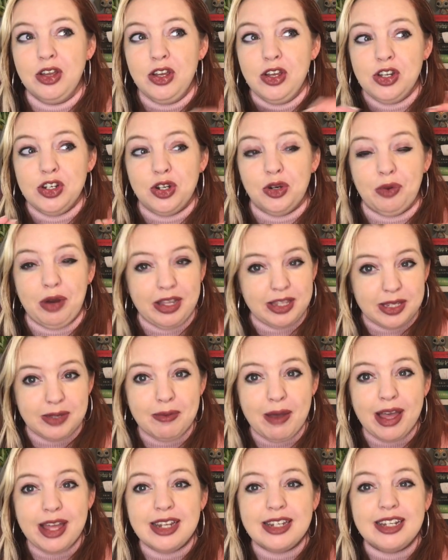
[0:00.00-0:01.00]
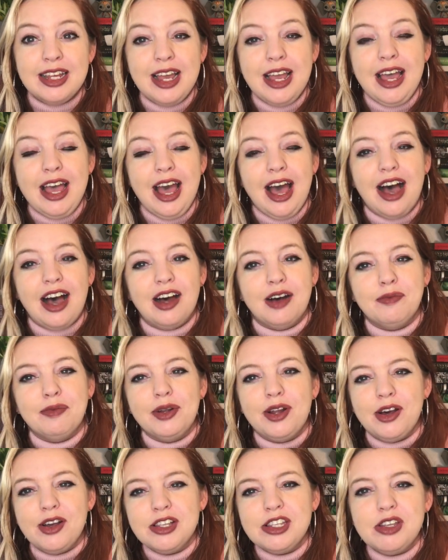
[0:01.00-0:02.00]
to write smut, um,
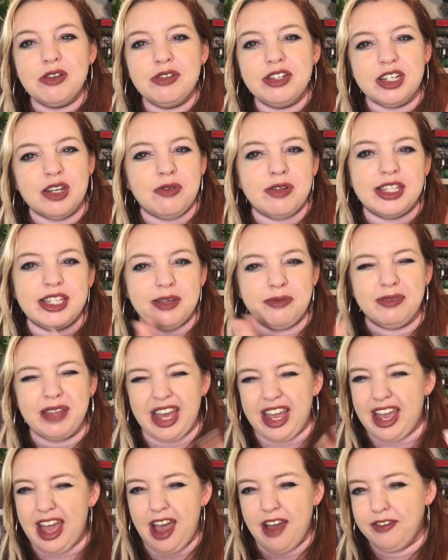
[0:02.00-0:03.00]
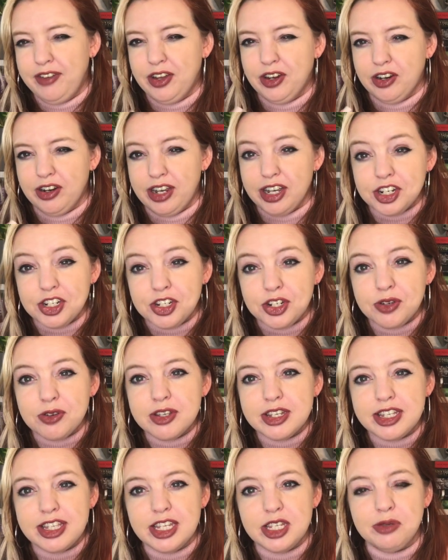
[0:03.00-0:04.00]
but also deal with some like heavier
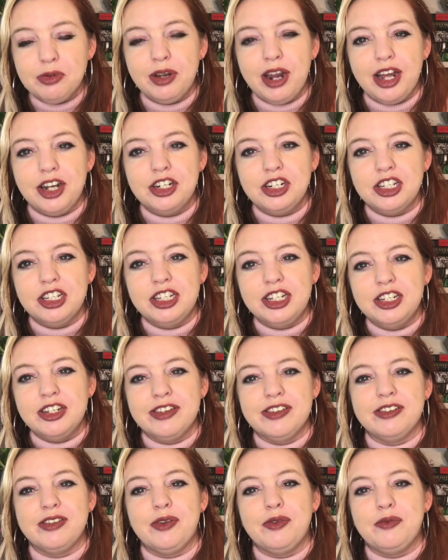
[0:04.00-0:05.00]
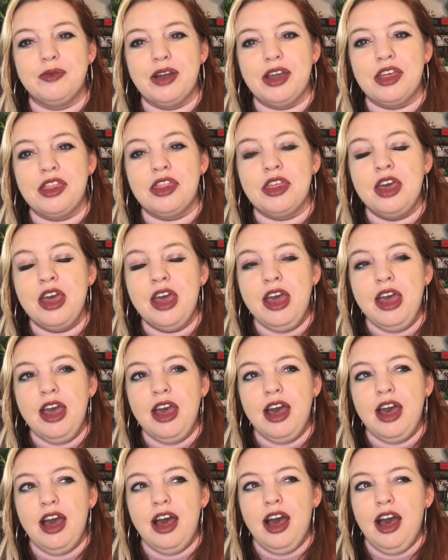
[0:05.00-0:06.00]
issues. This one actually deals with
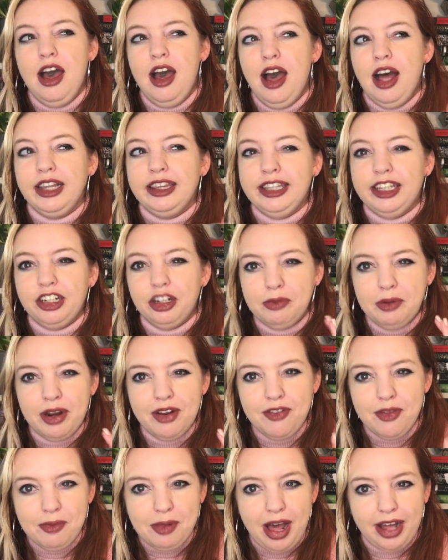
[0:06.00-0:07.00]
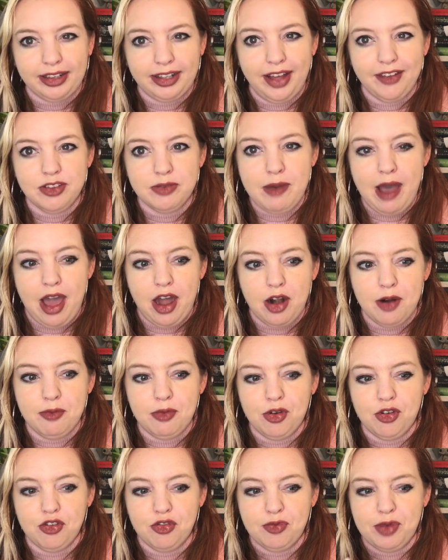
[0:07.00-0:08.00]
a little bit of the Black Lives Matter
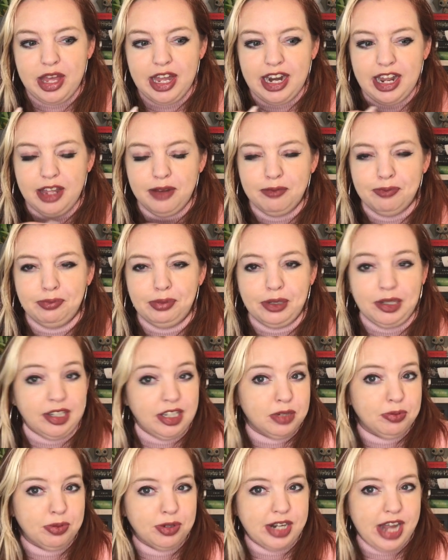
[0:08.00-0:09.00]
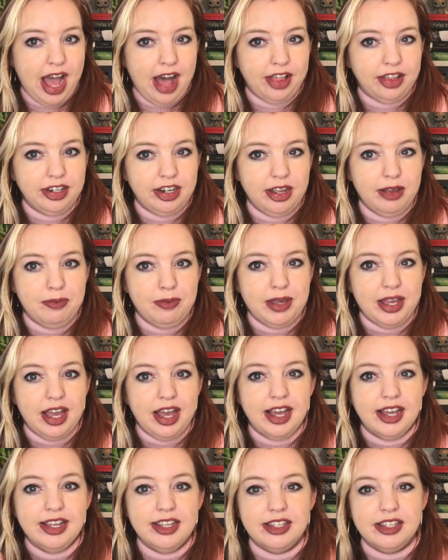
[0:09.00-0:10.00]
movement and police brutality
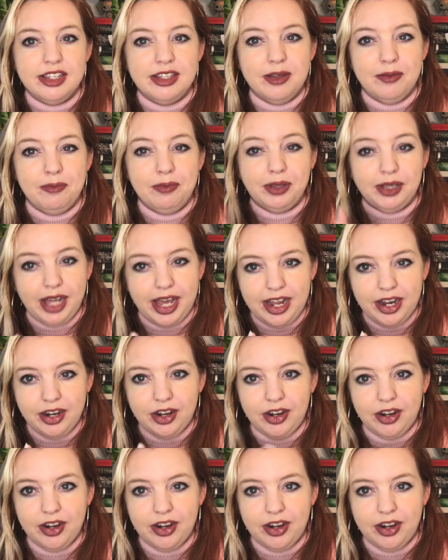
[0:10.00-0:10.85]
because the player